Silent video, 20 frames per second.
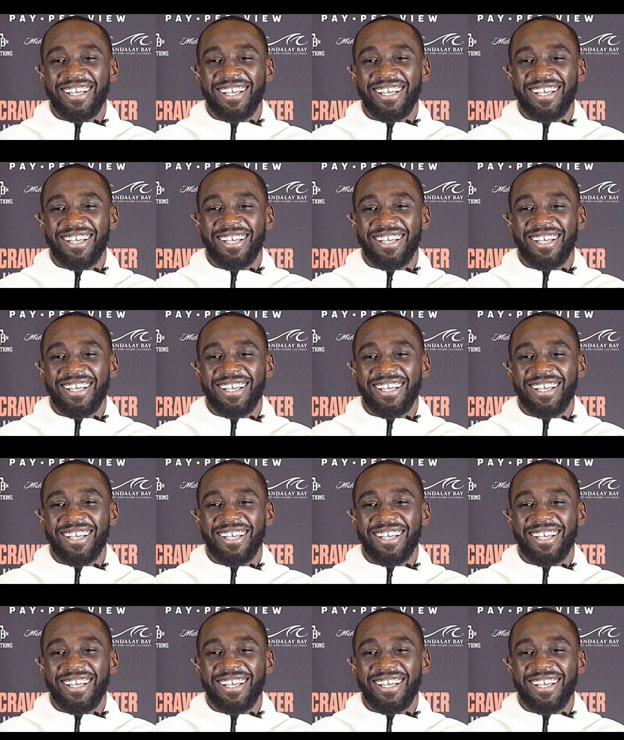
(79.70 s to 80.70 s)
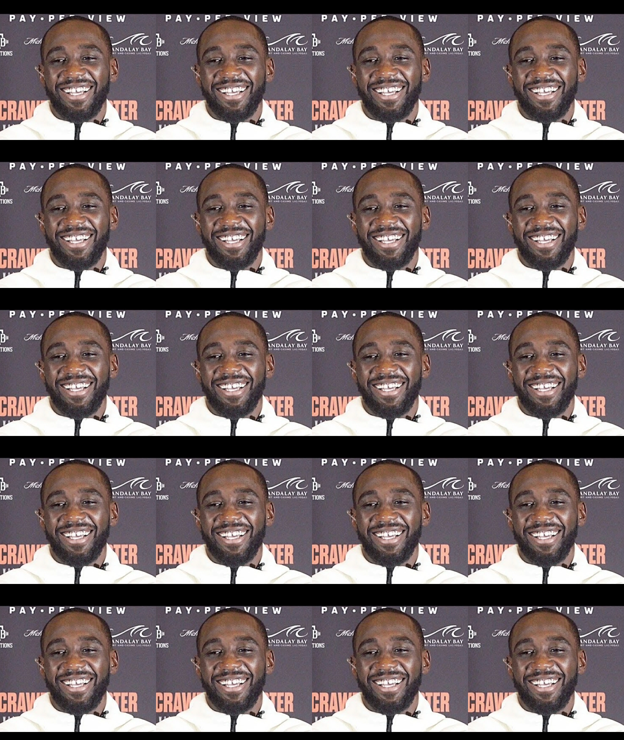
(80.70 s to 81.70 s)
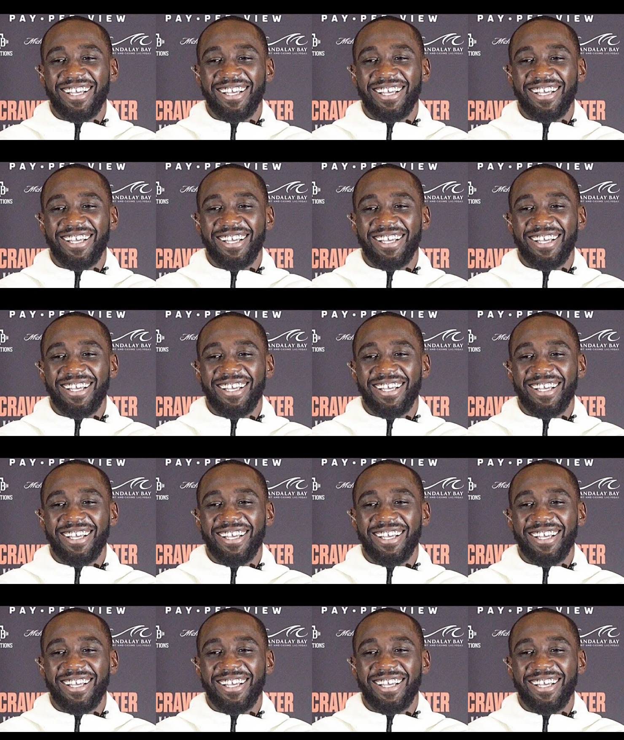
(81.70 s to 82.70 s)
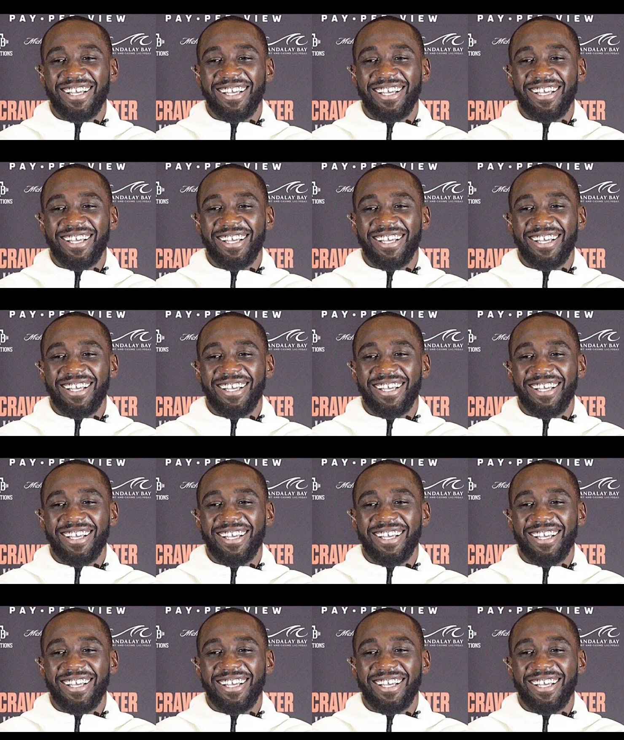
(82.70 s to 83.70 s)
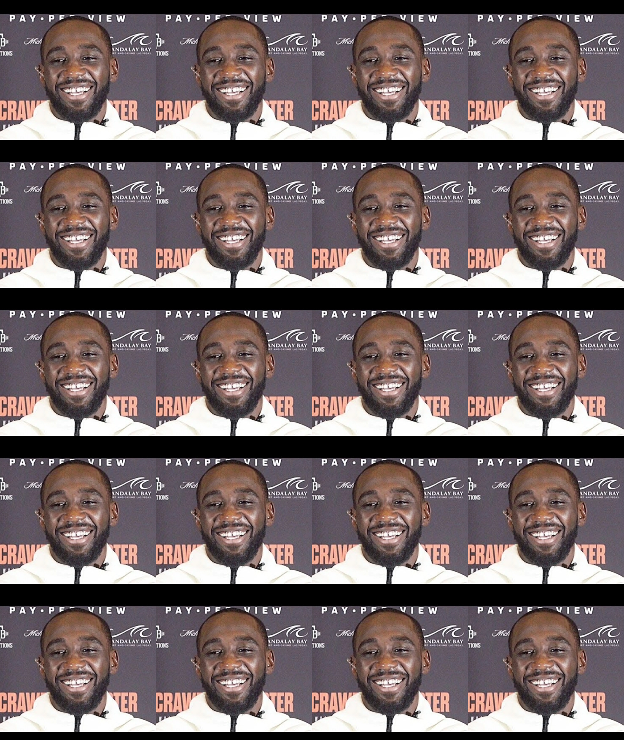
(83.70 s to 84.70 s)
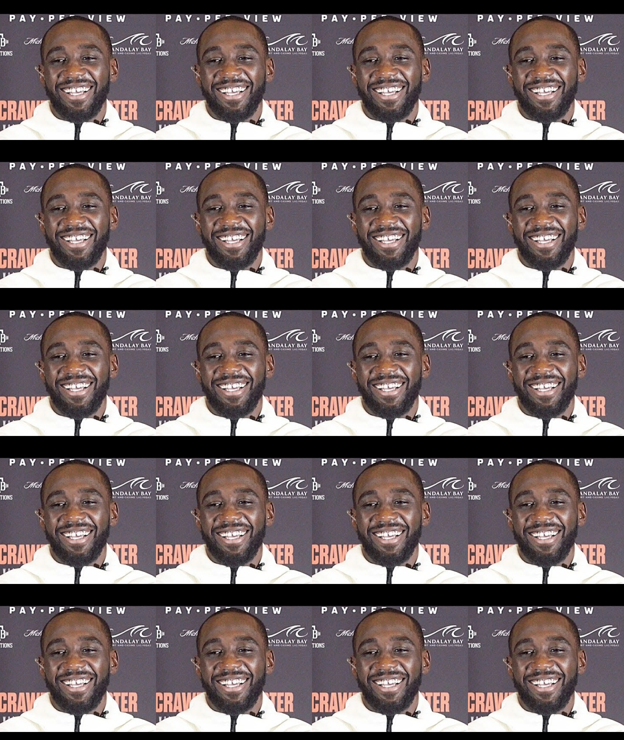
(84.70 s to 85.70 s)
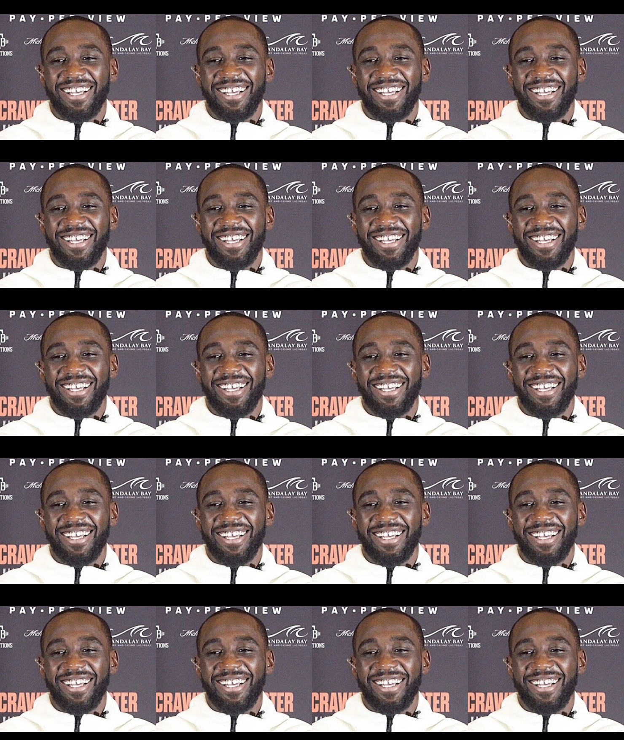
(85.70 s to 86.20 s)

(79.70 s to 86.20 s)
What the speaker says: The face doesn't move, so there is nothing to read.